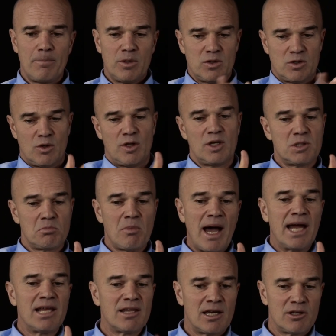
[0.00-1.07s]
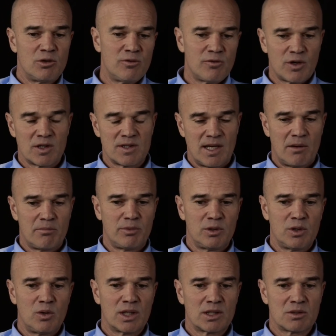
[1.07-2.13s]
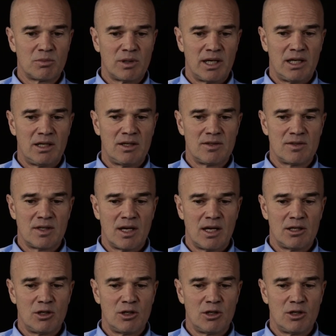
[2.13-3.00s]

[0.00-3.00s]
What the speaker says: so this mine that you, for example, you explain is that,